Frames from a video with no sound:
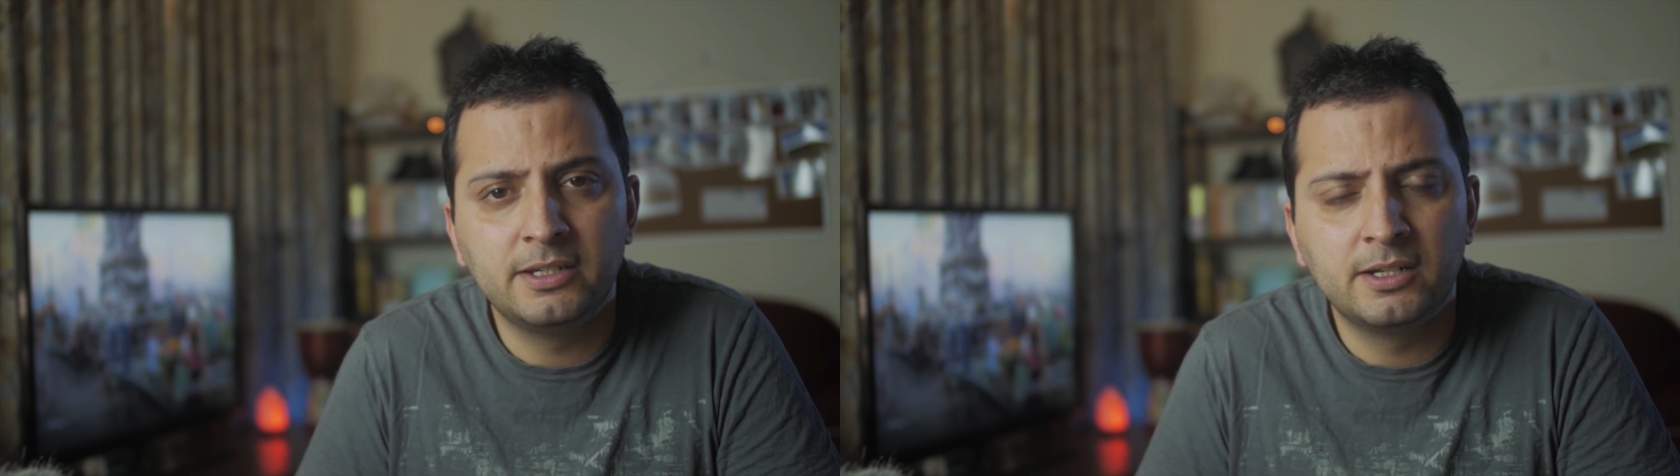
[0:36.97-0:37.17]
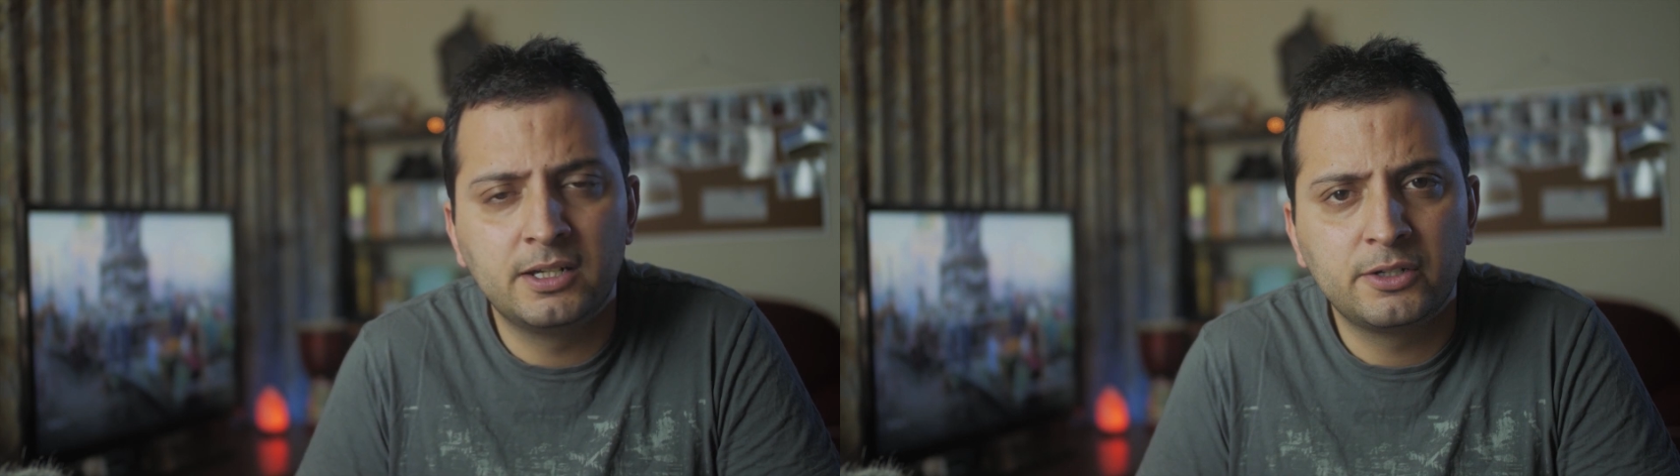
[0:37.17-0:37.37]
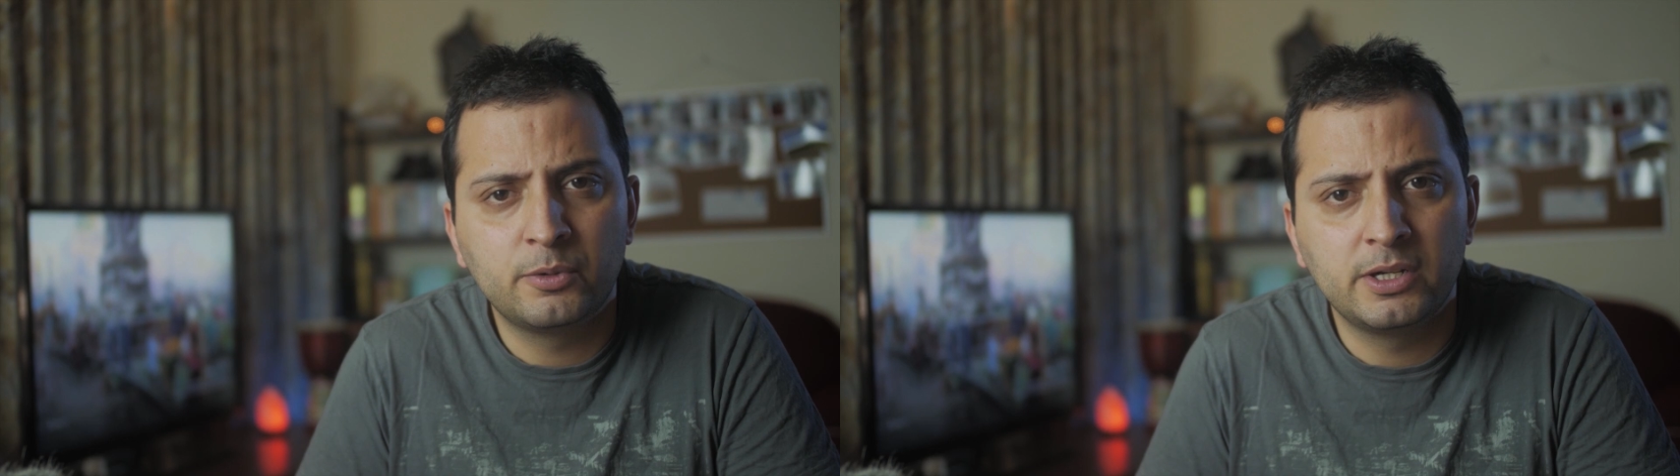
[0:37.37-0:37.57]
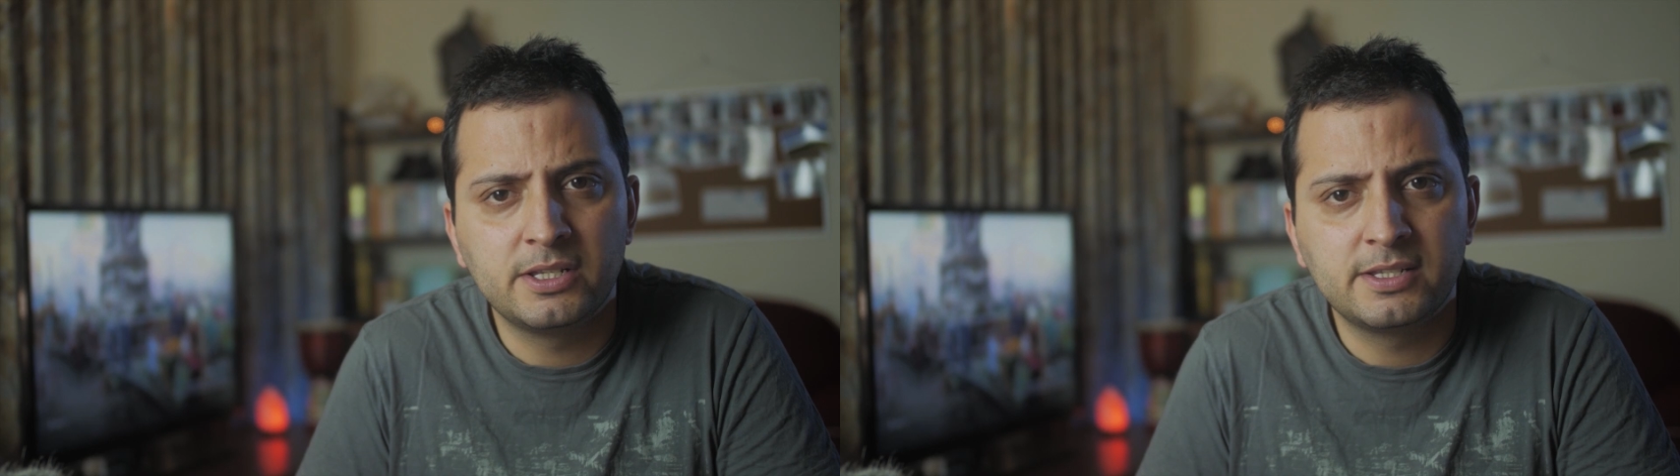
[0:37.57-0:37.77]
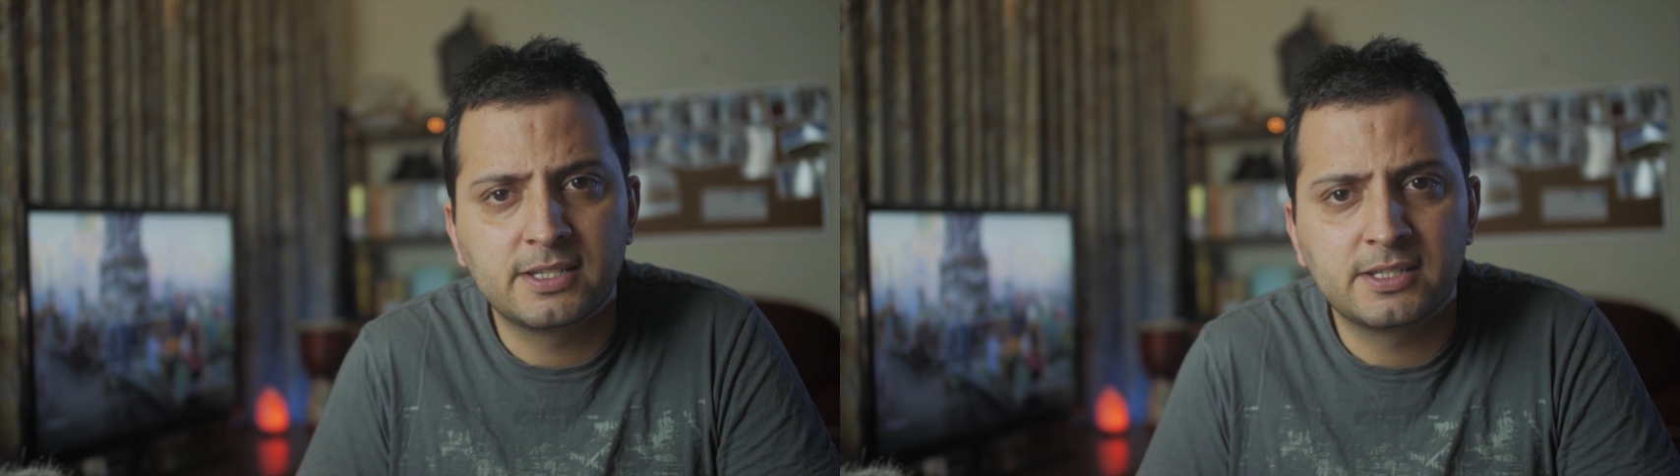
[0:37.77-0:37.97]
in early
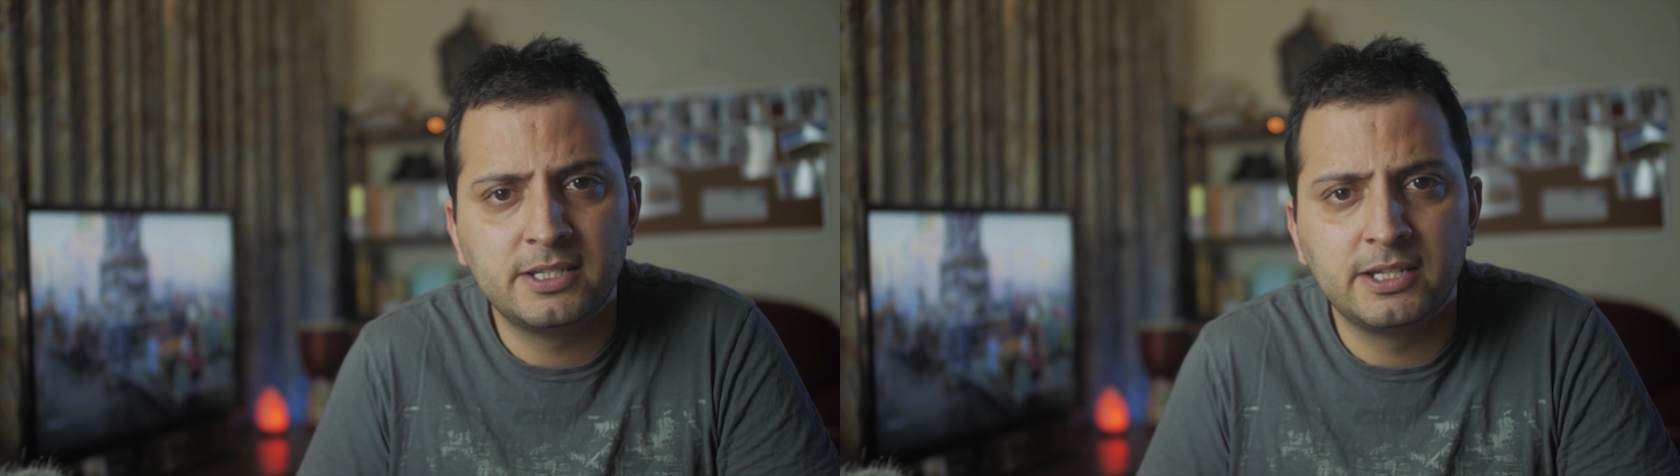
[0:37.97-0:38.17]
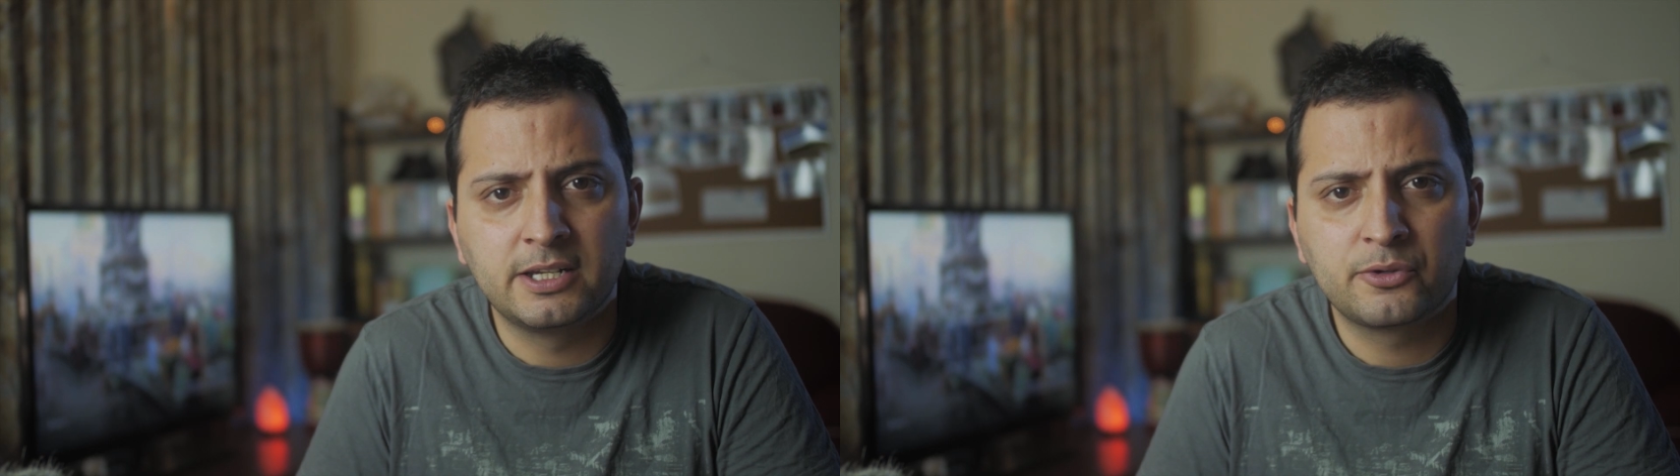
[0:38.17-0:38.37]
2016,